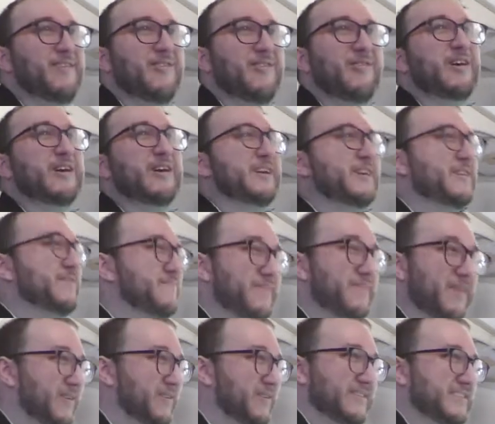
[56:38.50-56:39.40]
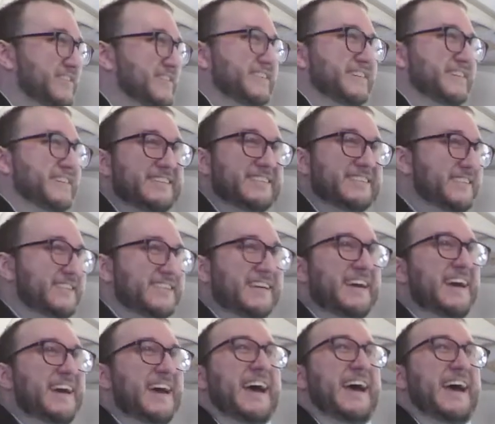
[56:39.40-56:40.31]
organ composers
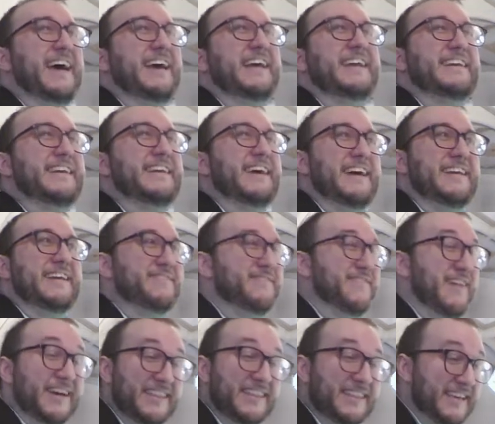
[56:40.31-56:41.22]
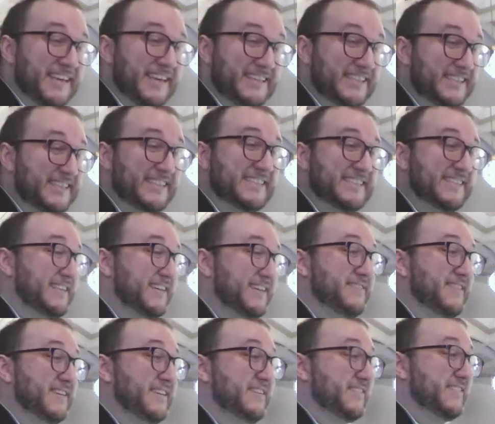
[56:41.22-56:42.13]
and and find the easiest stuff
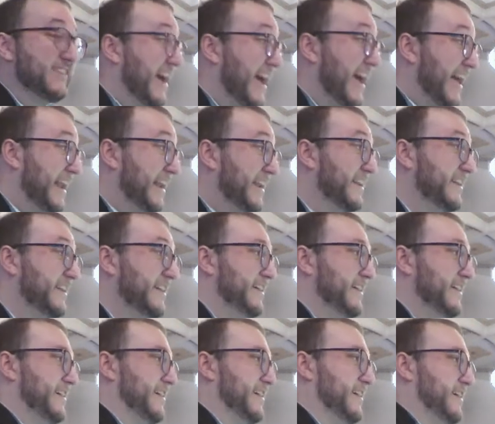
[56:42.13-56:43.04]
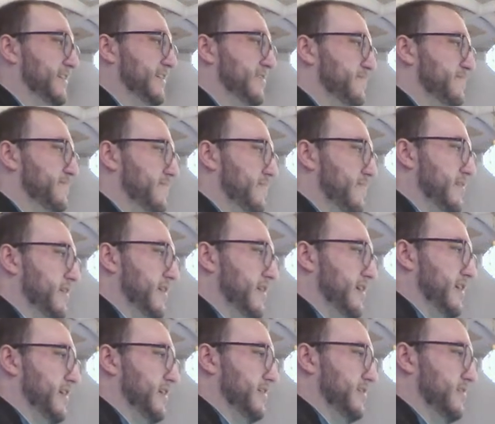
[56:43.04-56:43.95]
that you can. Uh, uh,
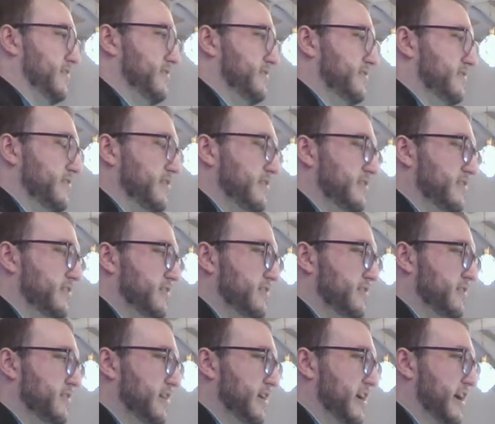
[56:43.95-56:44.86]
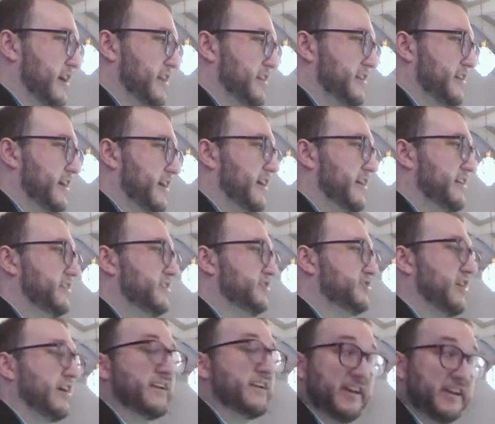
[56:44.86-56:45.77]
and, and
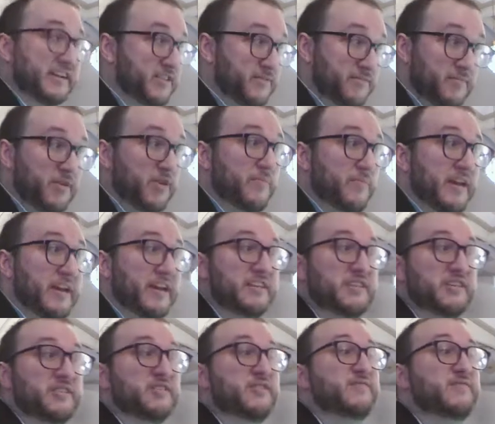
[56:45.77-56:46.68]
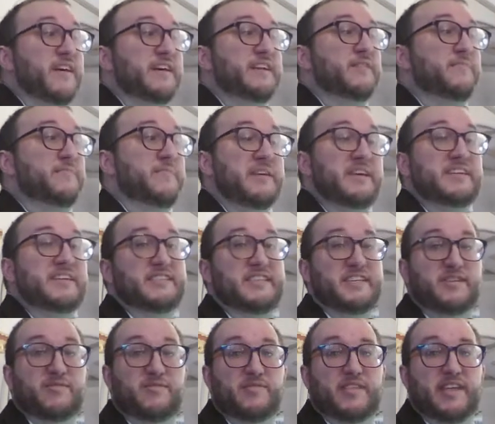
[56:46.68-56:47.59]
try to experiment until you find a piece that
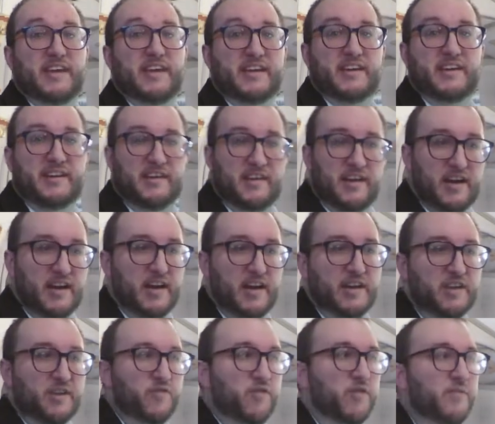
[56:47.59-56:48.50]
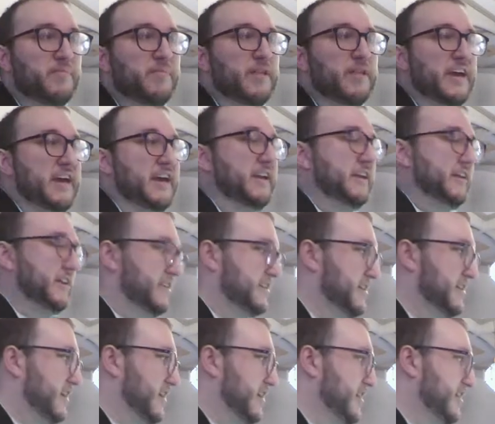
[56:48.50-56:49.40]
you think uh, you're playing
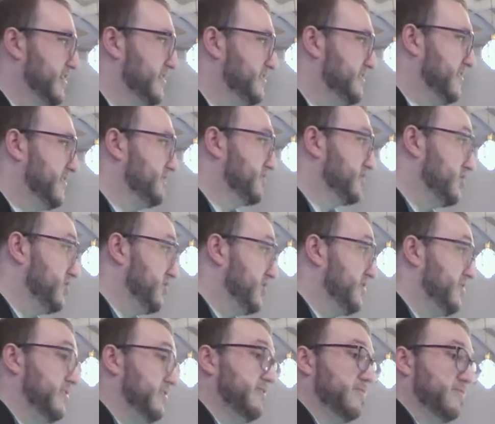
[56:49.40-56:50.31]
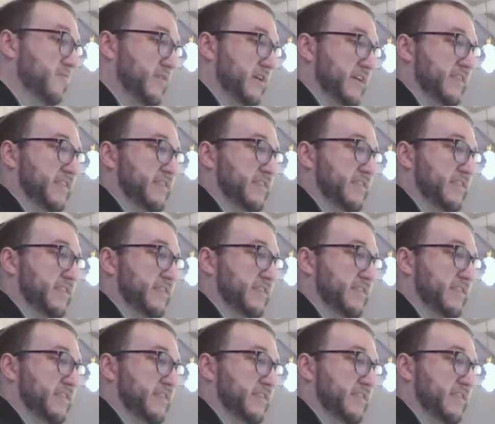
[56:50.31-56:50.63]
uh, sounds good with.